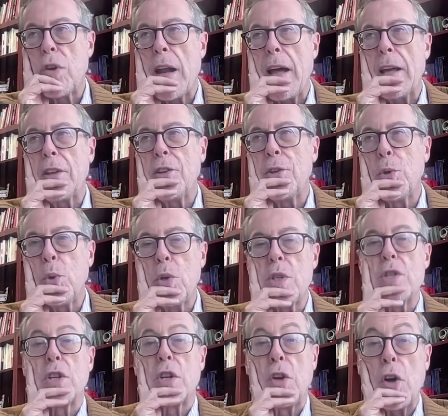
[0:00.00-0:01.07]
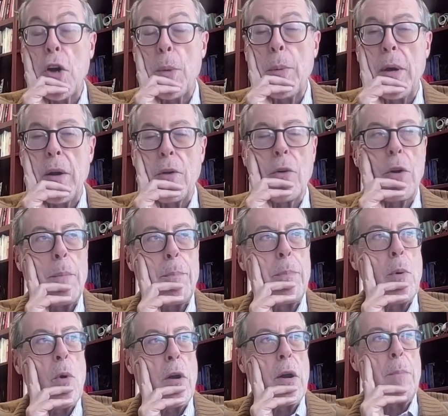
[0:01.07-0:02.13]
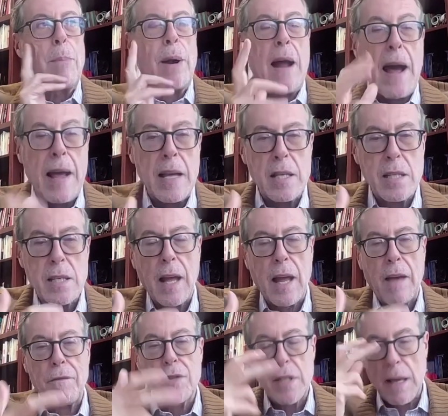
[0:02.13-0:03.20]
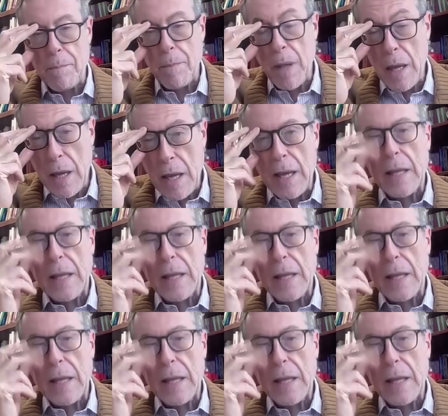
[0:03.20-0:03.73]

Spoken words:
trying to discover or apprise and have some